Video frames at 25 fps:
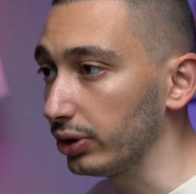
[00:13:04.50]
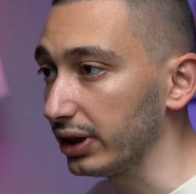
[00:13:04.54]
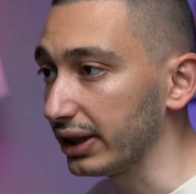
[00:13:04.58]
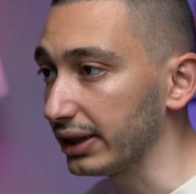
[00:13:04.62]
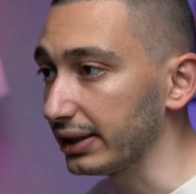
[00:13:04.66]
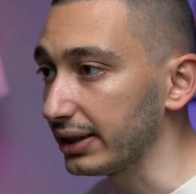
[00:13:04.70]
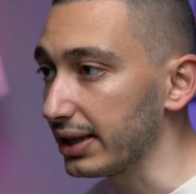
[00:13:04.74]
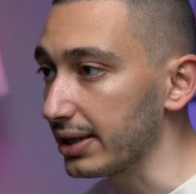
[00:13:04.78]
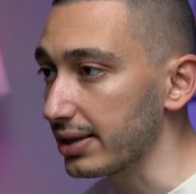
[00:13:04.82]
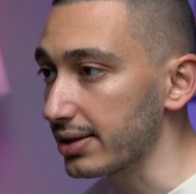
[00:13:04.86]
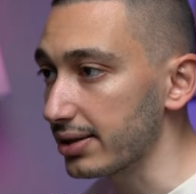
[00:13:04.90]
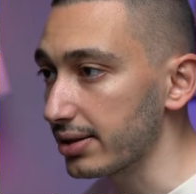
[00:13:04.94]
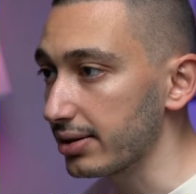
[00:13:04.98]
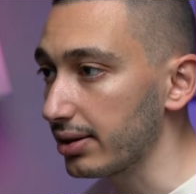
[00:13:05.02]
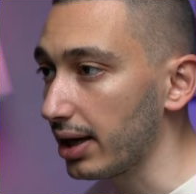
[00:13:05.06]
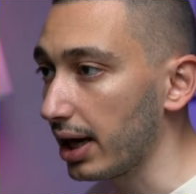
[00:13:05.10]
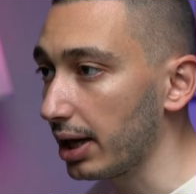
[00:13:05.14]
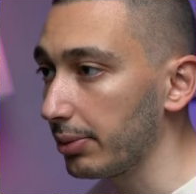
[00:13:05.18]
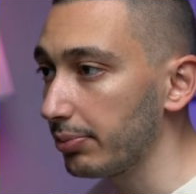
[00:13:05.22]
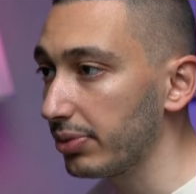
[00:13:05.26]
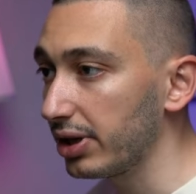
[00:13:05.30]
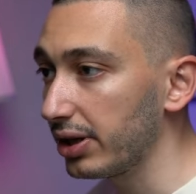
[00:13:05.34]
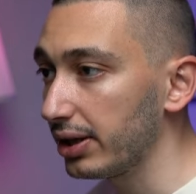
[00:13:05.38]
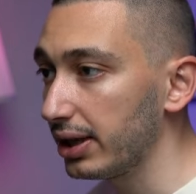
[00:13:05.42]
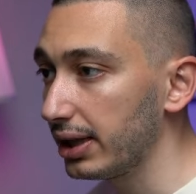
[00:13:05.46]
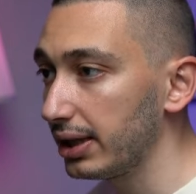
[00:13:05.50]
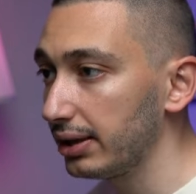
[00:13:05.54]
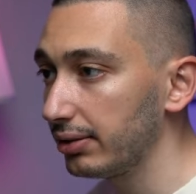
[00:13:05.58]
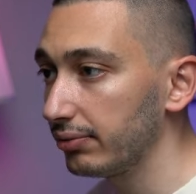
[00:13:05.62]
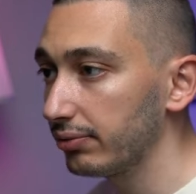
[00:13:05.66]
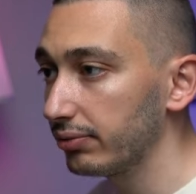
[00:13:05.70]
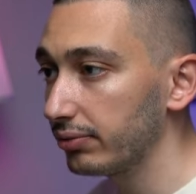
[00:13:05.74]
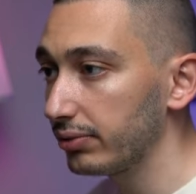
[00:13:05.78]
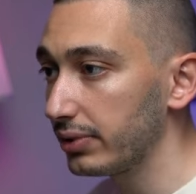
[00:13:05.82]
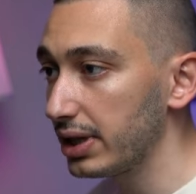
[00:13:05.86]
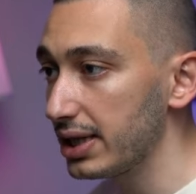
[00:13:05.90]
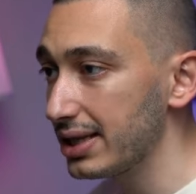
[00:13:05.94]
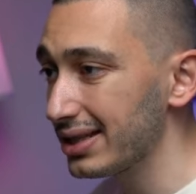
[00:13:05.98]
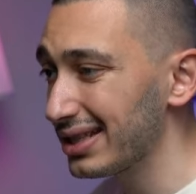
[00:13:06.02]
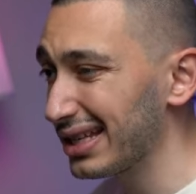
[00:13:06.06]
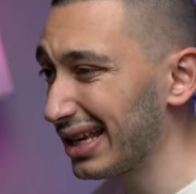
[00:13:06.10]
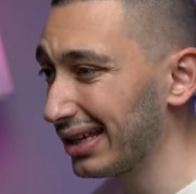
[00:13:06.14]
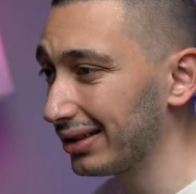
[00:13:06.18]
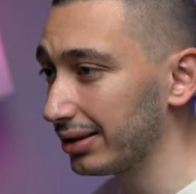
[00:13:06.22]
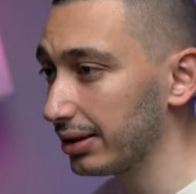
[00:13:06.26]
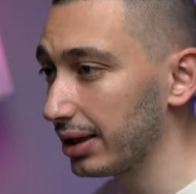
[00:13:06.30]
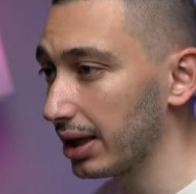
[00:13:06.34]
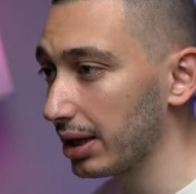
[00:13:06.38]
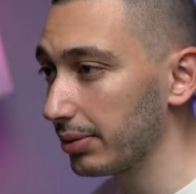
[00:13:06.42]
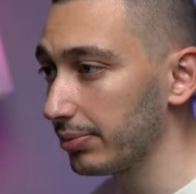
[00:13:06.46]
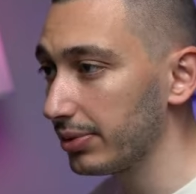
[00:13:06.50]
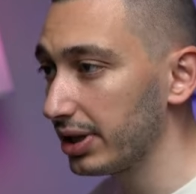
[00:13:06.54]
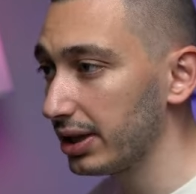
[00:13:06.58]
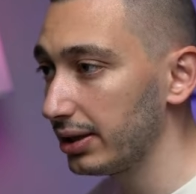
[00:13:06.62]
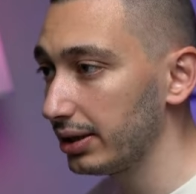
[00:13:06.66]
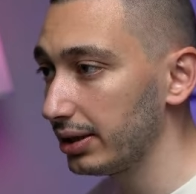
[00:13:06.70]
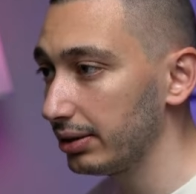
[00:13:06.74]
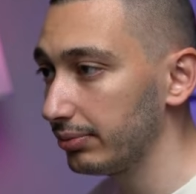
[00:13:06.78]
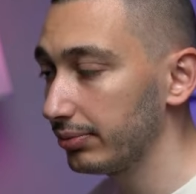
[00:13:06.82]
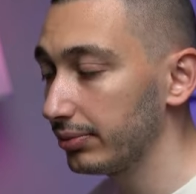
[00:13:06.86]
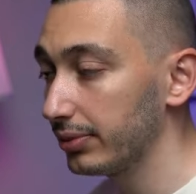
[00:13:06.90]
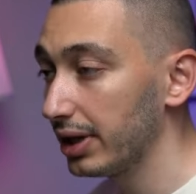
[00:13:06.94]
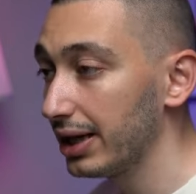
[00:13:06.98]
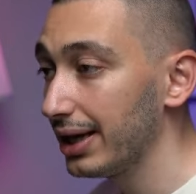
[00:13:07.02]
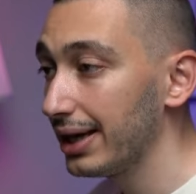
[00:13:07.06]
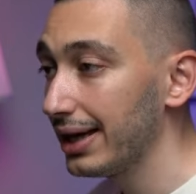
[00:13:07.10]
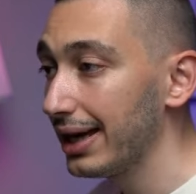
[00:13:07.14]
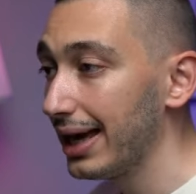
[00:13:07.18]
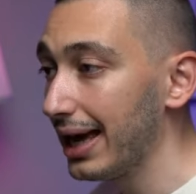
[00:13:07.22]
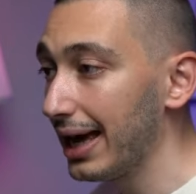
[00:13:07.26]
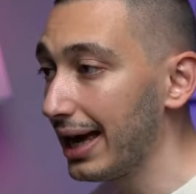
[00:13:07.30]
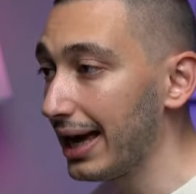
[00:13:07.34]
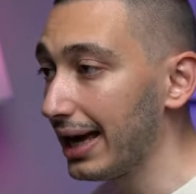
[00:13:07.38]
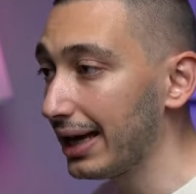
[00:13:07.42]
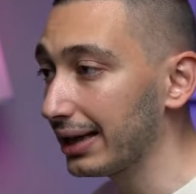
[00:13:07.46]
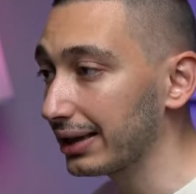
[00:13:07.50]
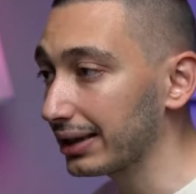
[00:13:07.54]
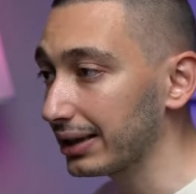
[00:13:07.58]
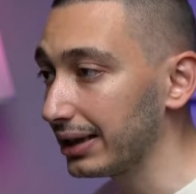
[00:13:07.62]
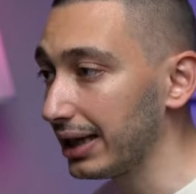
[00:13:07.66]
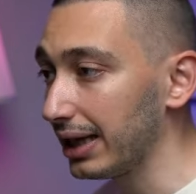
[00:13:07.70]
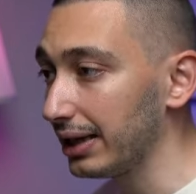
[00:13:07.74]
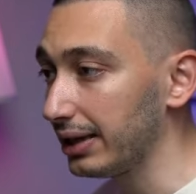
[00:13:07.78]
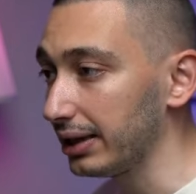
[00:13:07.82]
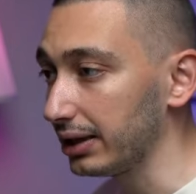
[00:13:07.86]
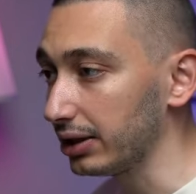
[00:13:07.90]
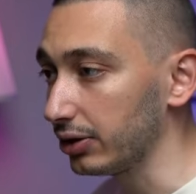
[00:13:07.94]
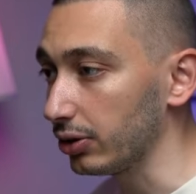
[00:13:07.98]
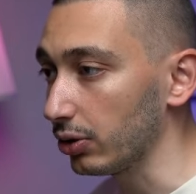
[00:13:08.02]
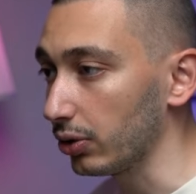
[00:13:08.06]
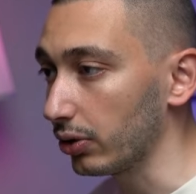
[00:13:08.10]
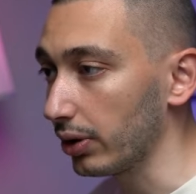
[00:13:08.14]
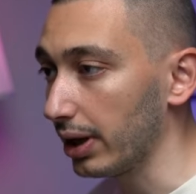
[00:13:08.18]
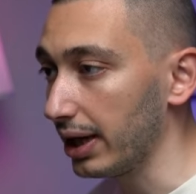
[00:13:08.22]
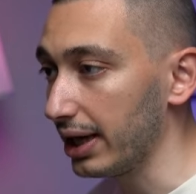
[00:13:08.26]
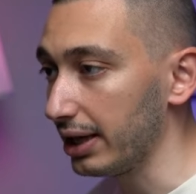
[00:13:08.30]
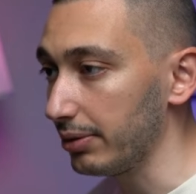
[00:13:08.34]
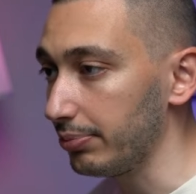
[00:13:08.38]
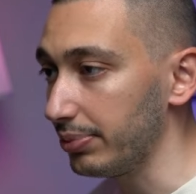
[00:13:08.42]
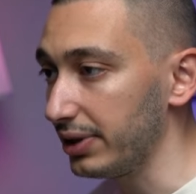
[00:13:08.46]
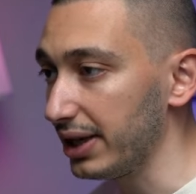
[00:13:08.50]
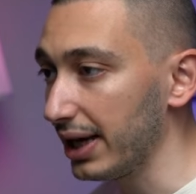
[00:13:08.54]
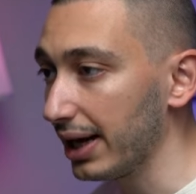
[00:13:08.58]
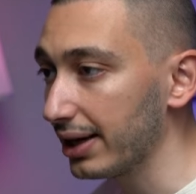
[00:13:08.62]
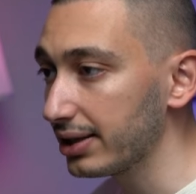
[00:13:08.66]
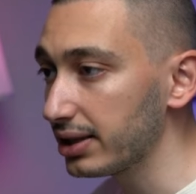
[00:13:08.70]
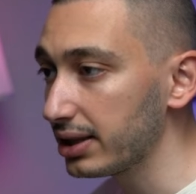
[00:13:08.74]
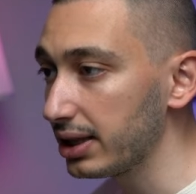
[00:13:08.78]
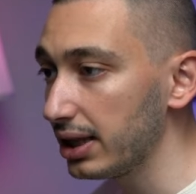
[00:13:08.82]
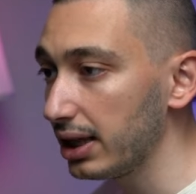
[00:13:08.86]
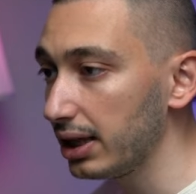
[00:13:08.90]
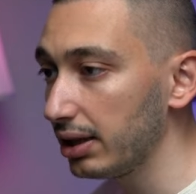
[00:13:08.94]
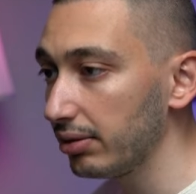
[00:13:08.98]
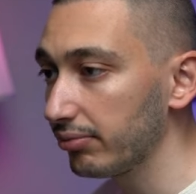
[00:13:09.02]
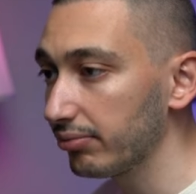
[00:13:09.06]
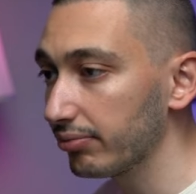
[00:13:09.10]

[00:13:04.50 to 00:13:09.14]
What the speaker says: this library, Resend library, and getting your API key,